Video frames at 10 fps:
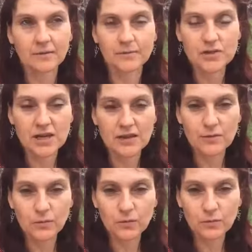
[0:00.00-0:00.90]
share
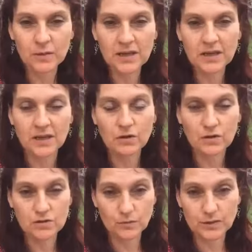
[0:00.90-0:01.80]
them with me, and
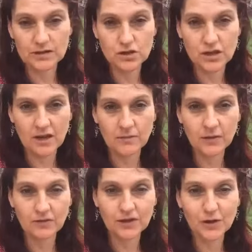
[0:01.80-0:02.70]
also please share
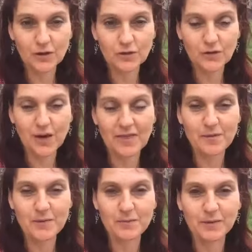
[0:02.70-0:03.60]
my videos for other
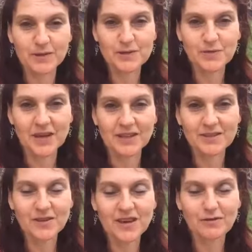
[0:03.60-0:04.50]
people as well.
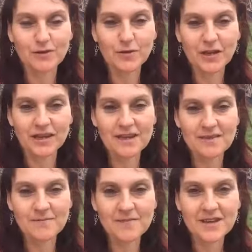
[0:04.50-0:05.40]
So have a look at
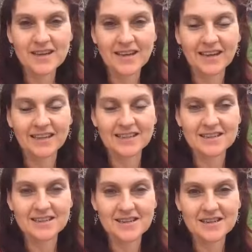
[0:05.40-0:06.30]
him, and
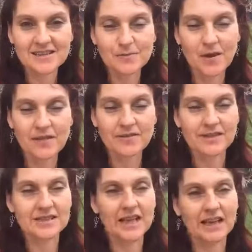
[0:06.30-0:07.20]
it's an easy breath.
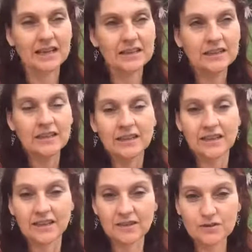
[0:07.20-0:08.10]
It's like
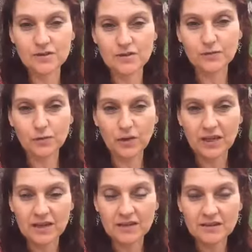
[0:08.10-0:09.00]
ins, it's fully
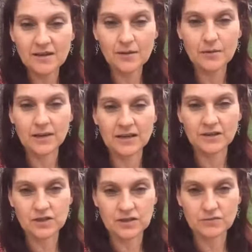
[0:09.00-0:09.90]
in, and
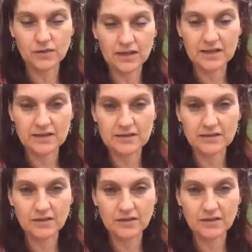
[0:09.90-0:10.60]
then just release,